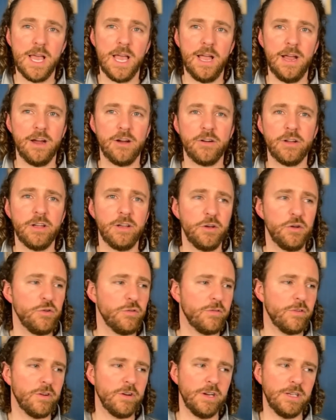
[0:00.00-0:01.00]
area.
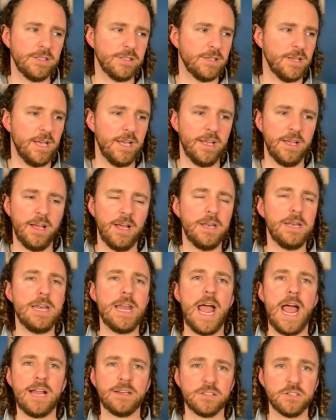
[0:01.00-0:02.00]
Hoover is a
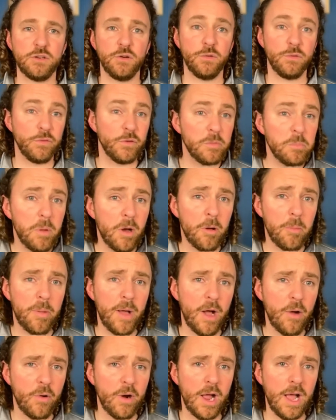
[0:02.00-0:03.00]
national football
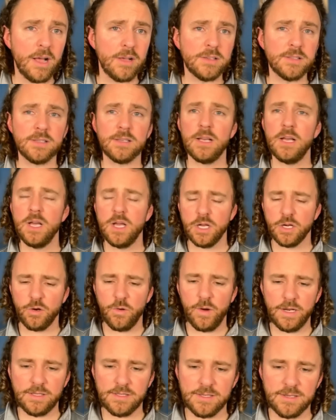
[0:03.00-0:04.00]
powerhouse.
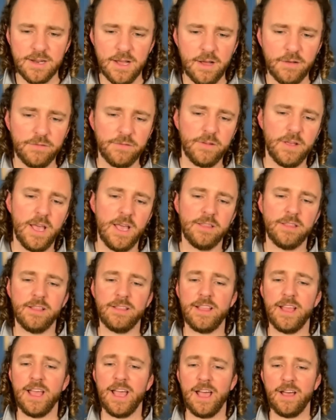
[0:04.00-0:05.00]
Great stuff that
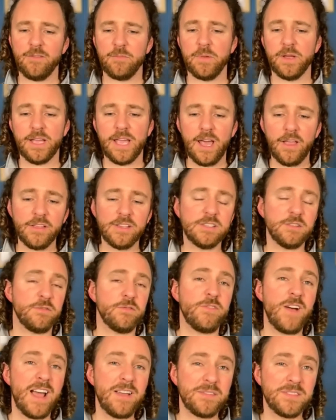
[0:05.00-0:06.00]
they have. But Kelly's a
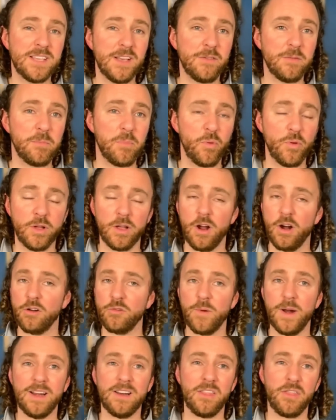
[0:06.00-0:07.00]
5'7 point guard,
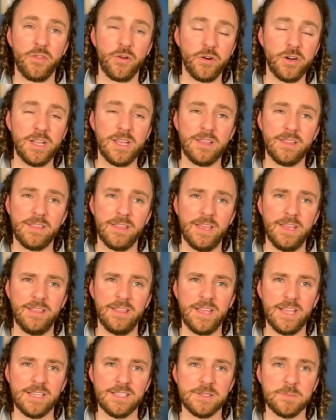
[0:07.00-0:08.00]
ranked 30th in
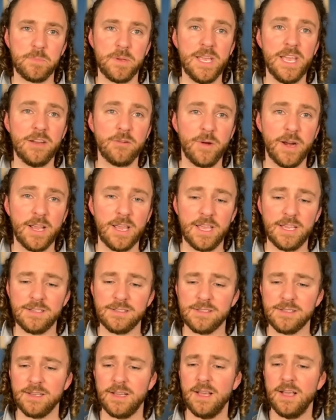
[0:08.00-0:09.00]
the ESPN
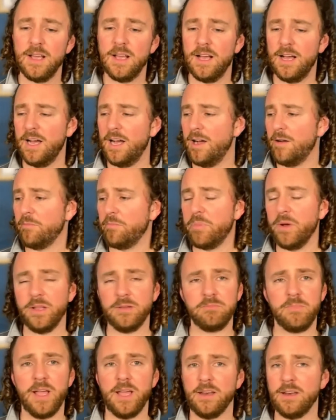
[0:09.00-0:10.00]
rankings.
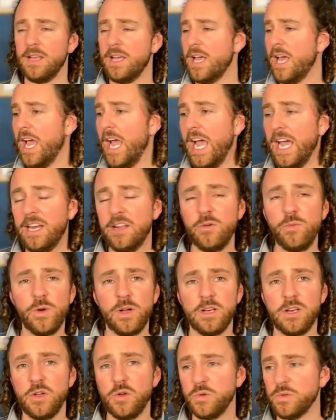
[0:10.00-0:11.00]
But man,
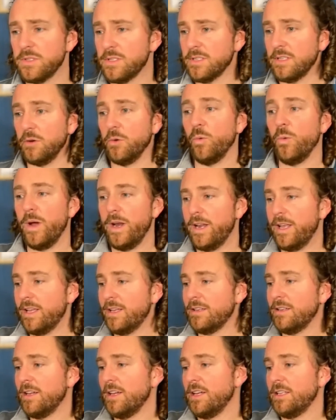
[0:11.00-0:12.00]
anyone who's
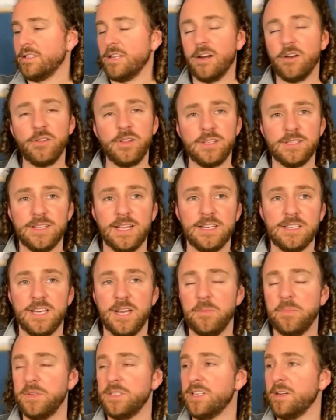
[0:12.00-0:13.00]
winning not only a state
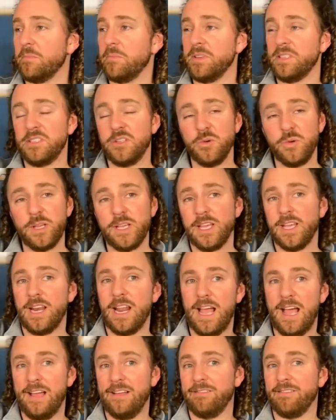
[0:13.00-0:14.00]
championship, but doing it
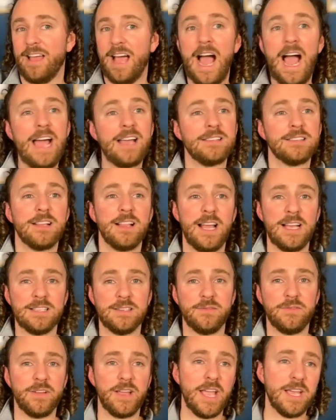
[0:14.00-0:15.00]
at the highest
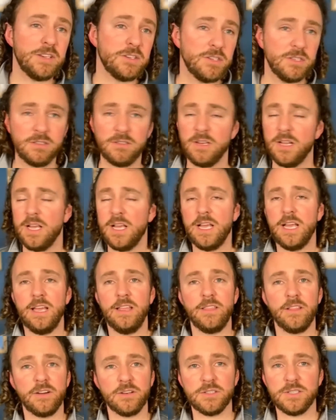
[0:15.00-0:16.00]
classification
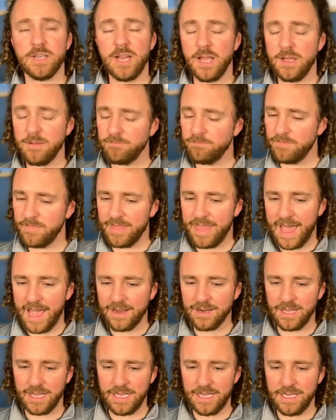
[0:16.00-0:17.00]
in their state,
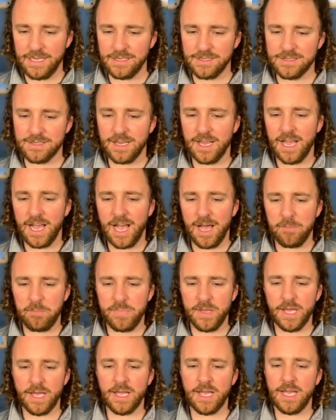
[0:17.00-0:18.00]
that is a
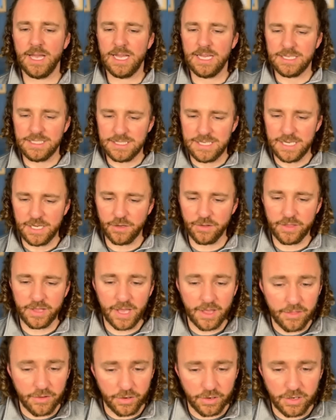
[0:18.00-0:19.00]
big deal. The
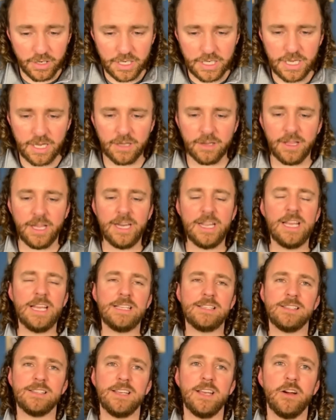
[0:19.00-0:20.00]
other young lady
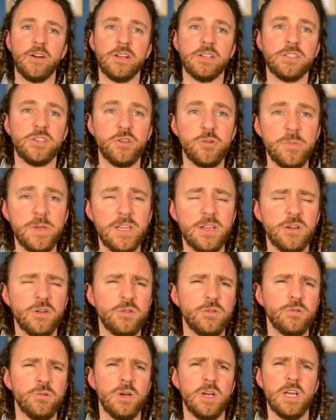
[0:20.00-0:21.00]
is Sierra Toomey,
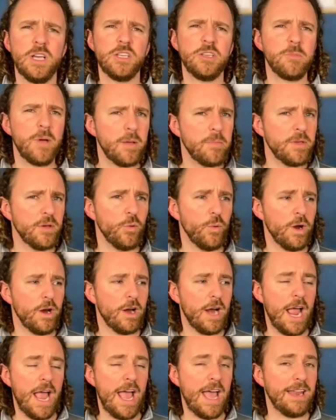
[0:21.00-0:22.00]
who you might be aware
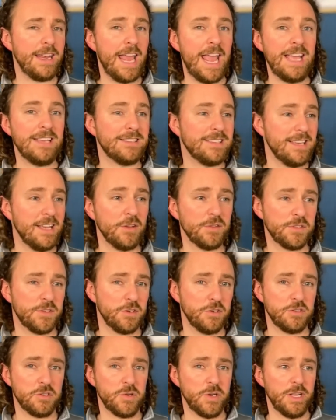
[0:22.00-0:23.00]
had ACL
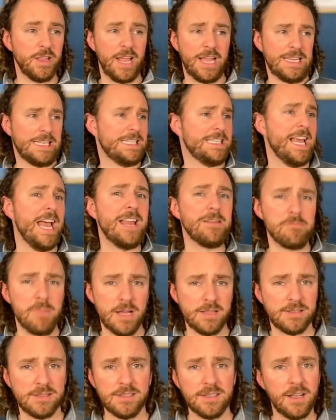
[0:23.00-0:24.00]
surgery like 10
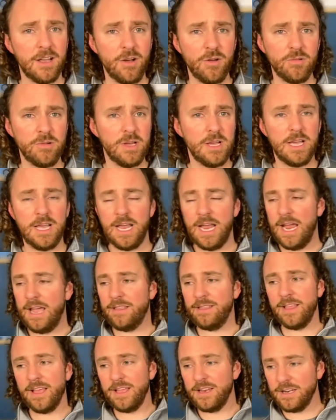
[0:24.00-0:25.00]
months ago
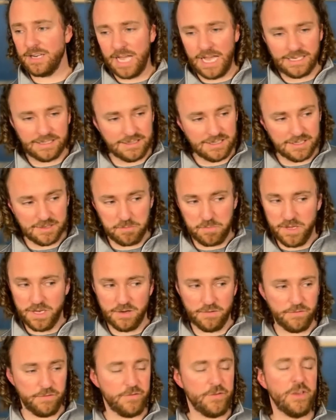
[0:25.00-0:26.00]
and then has just been
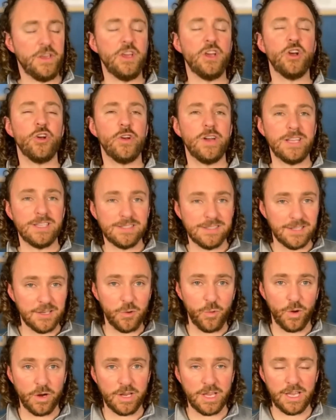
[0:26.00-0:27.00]
furiously
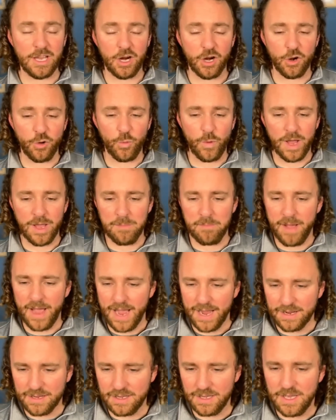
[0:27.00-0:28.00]
working her way
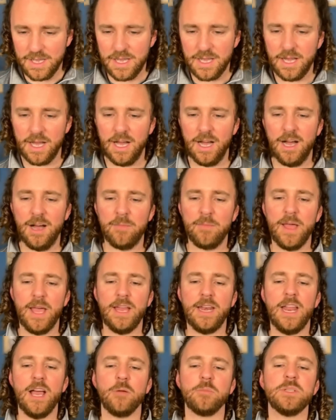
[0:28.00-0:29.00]
back
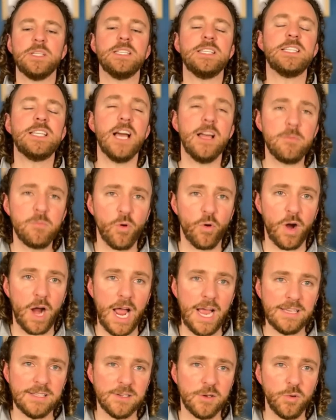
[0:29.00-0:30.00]
and helped Dunmore
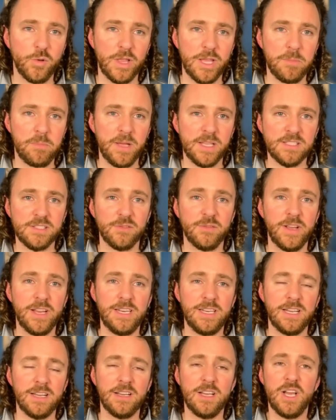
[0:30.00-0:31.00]
High School in
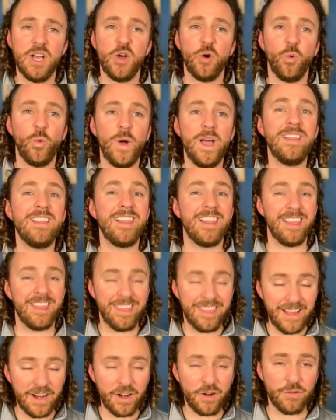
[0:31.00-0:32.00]
Pennsylvania win
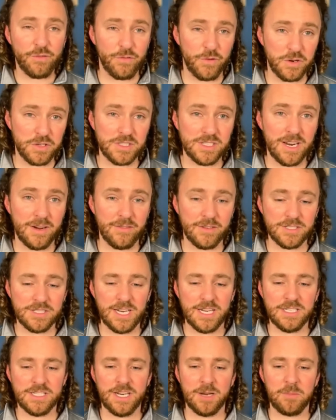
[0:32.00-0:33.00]
their first ever
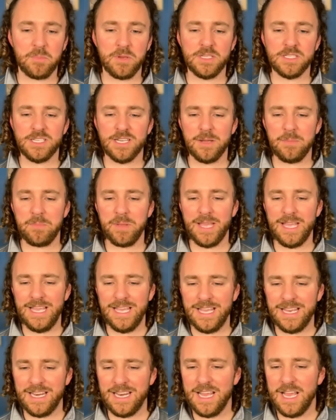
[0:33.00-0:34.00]
state championship
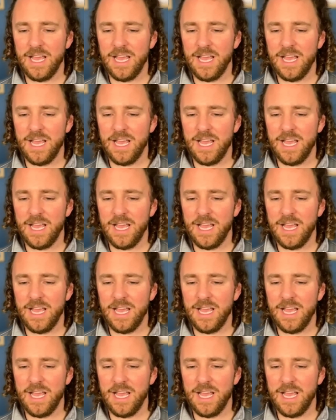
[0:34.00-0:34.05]
in